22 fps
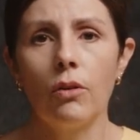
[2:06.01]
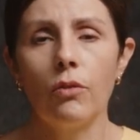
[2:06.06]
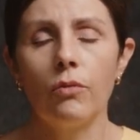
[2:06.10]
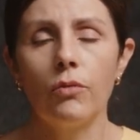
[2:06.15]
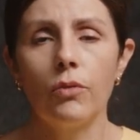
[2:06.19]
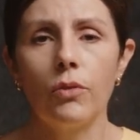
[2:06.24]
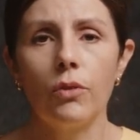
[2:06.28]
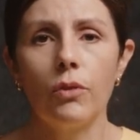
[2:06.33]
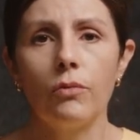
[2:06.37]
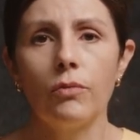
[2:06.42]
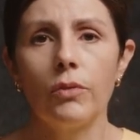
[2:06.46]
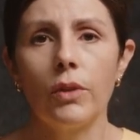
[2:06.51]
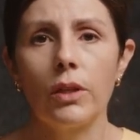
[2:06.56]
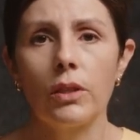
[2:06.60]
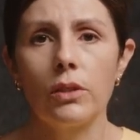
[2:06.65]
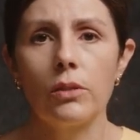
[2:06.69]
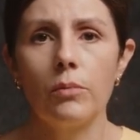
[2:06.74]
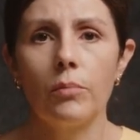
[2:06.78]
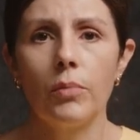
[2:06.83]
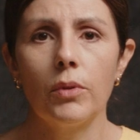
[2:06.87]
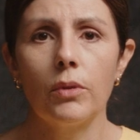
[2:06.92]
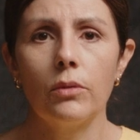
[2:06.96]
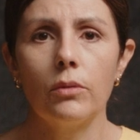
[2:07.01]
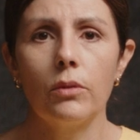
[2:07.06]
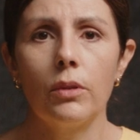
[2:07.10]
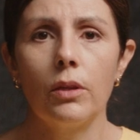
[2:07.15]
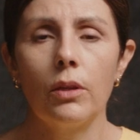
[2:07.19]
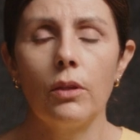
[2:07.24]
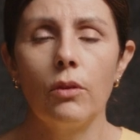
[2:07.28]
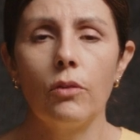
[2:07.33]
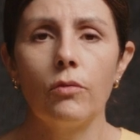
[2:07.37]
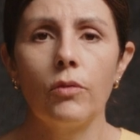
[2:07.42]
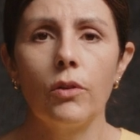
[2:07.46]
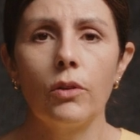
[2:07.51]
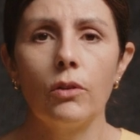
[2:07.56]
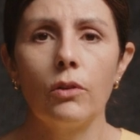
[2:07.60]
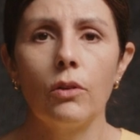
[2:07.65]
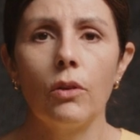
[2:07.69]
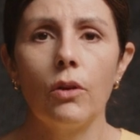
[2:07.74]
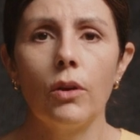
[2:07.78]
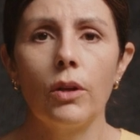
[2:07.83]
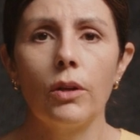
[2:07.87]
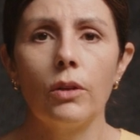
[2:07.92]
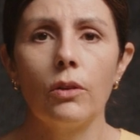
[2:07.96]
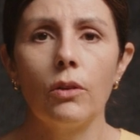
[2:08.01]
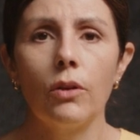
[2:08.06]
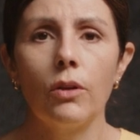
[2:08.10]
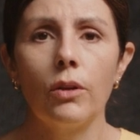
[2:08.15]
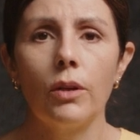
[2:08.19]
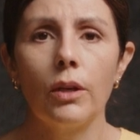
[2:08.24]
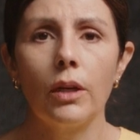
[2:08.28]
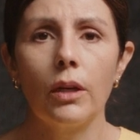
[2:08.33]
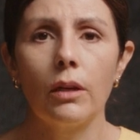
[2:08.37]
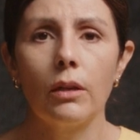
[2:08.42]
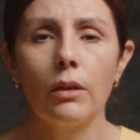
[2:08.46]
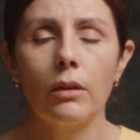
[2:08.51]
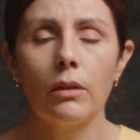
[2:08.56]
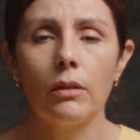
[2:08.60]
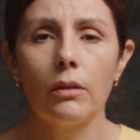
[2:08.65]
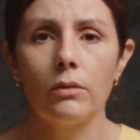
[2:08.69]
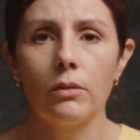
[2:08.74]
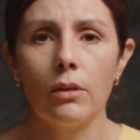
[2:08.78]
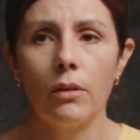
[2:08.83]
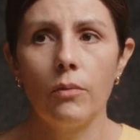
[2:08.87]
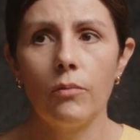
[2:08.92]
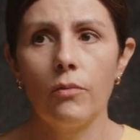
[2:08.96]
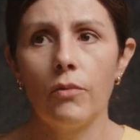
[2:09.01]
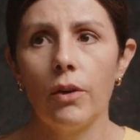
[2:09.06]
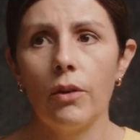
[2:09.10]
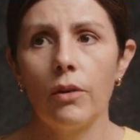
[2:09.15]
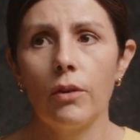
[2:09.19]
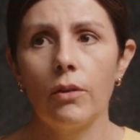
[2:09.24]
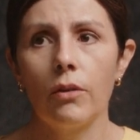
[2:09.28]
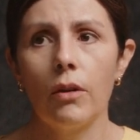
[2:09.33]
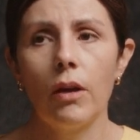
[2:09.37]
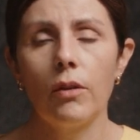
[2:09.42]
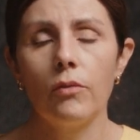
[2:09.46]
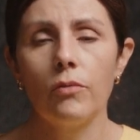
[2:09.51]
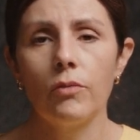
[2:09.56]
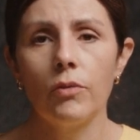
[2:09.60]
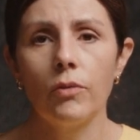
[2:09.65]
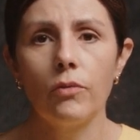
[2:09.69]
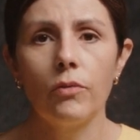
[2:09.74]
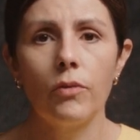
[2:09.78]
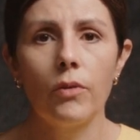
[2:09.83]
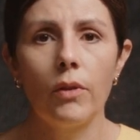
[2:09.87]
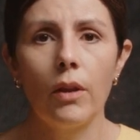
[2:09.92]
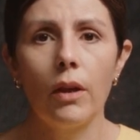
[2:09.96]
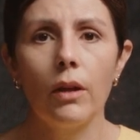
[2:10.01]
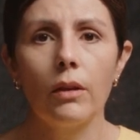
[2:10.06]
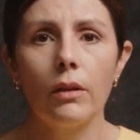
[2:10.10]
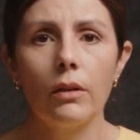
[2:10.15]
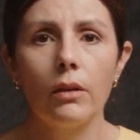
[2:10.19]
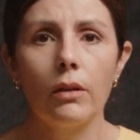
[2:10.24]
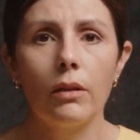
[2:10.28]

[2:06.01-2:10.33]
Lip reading: offer the flexibility of online learning. So I'm very grateful for that.